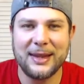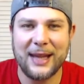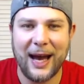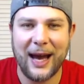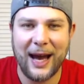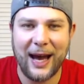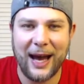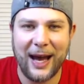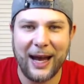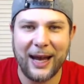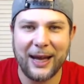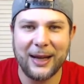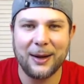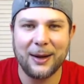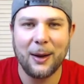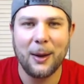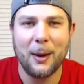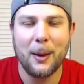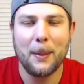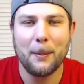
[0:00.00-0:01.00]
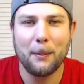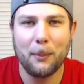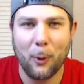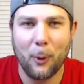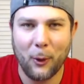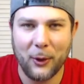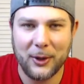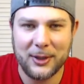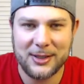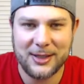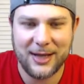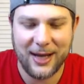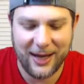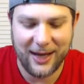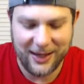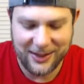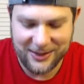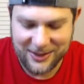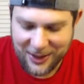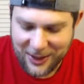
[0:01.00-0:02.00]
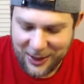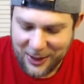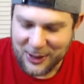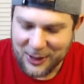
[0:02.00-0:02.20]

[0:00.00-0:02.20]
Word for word: nine points, guys.